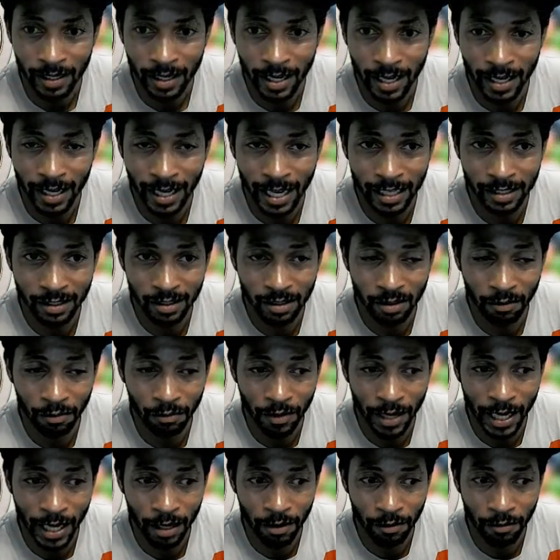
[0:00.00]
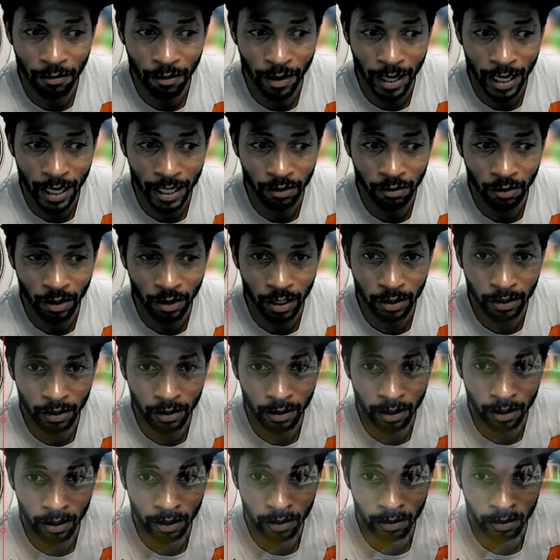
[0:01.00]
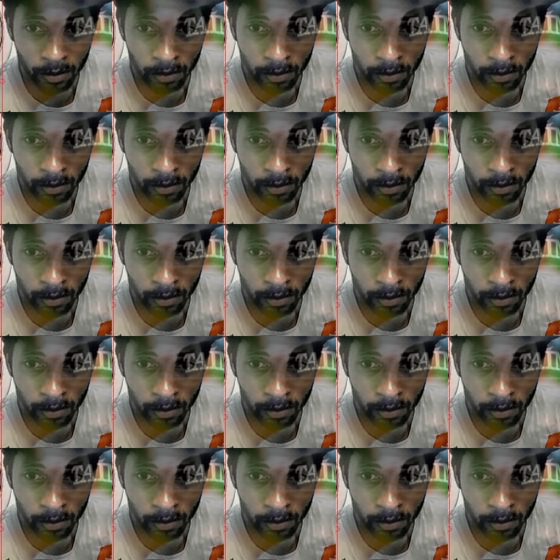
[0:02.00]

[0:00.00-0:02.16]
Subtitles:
And that's the fade effect right there.